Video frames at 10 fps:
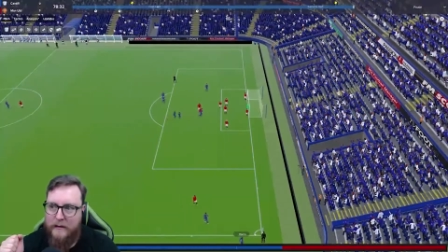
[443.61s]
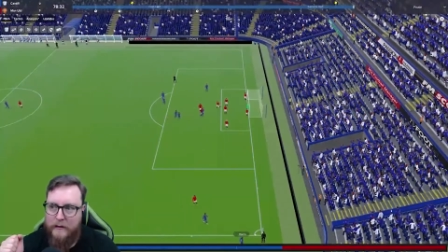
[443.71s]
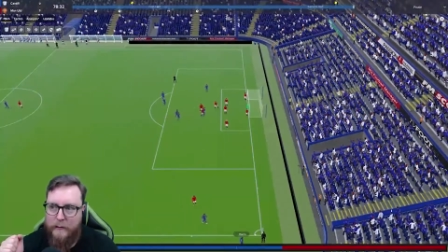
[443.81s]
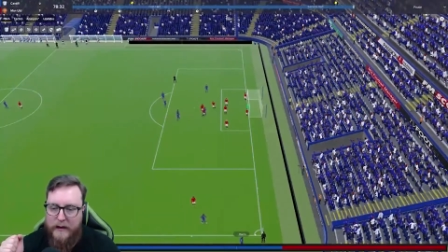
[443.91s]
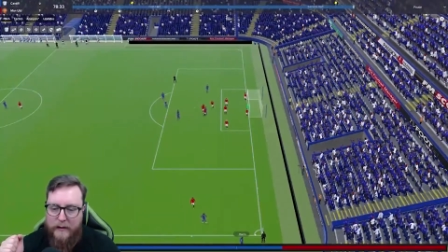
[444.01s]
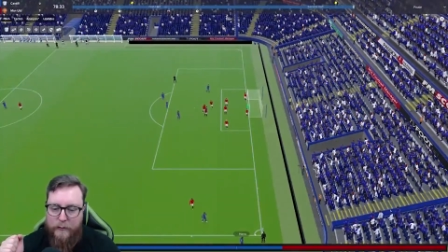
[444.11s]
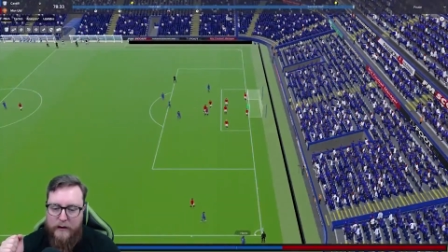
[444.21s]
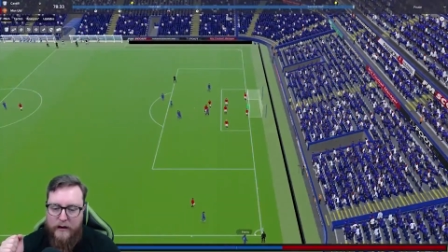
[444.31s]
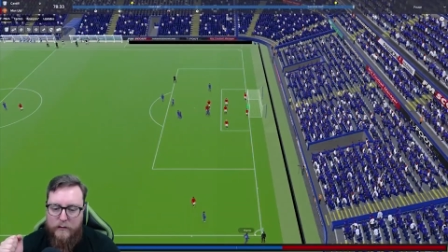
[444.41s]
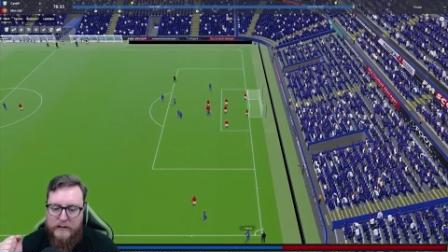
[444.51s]
Can we get 3
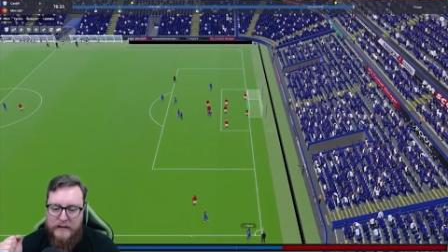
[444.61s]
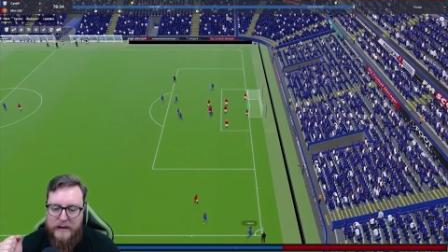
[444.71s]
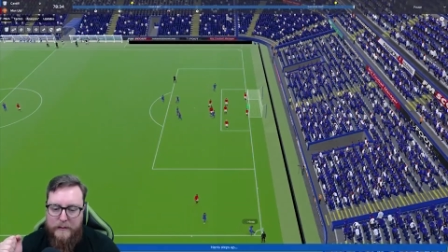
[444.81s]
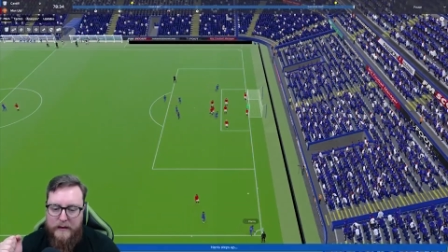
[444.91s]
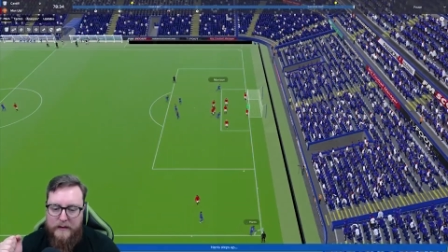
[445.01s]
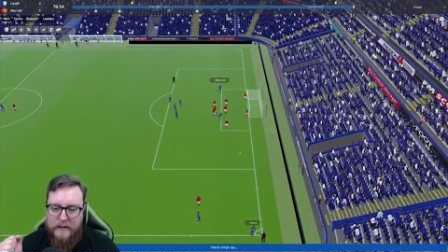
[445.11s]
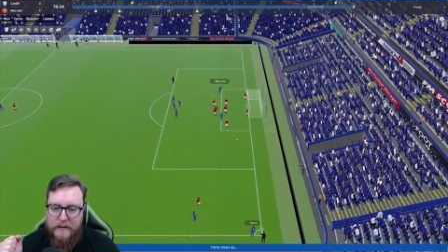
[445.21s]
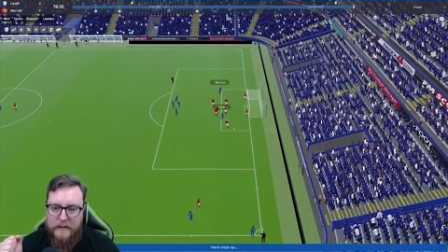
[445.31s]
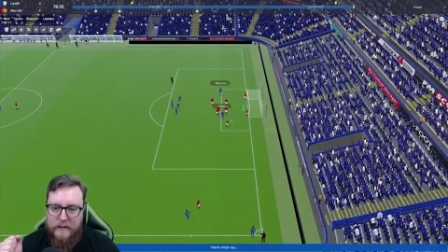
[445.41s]
goals in 10 minutes?